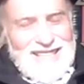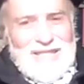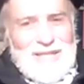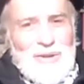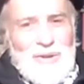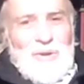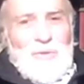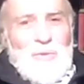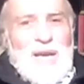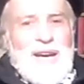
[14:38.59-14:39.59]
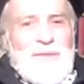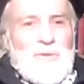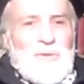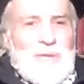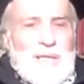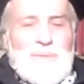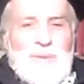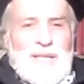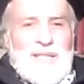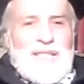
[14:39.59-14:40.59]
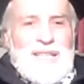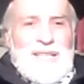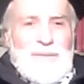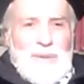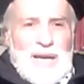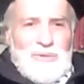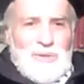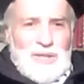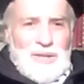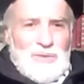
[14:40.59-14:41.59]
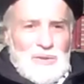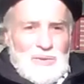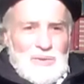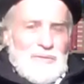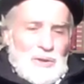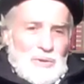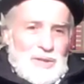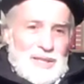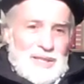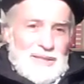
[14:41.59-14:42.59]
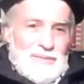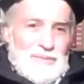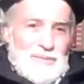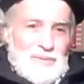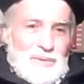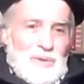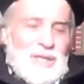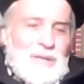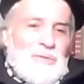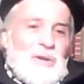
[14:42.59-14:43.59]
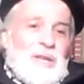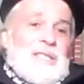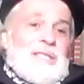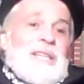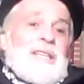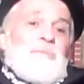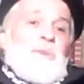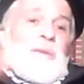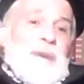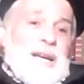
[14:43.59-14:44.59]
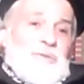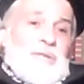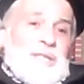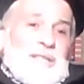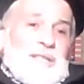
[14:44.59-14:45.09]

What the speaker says: So we have to respect the boundary of those living organisms. So therefore, I stay in my boundary.